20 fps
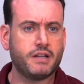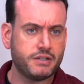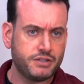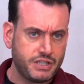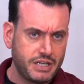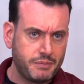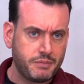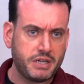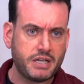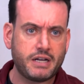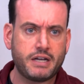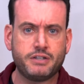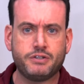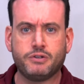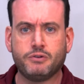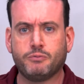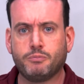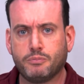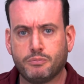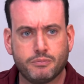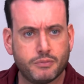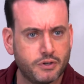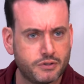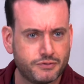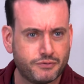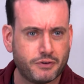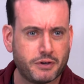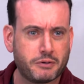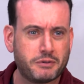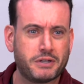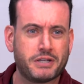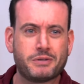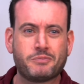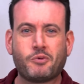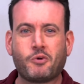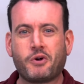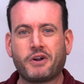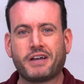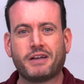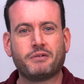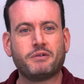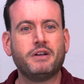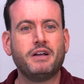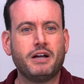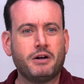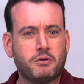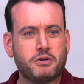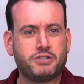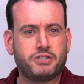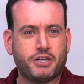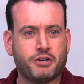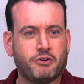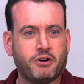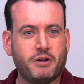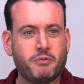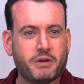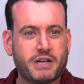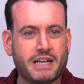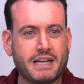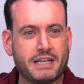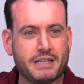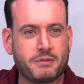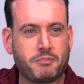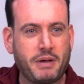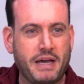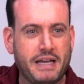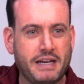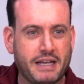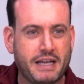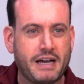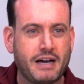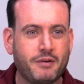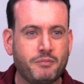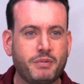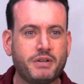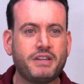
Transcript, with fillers: like Jamie and I do most frequently in the morning and we're jittery and we got to get the painting out.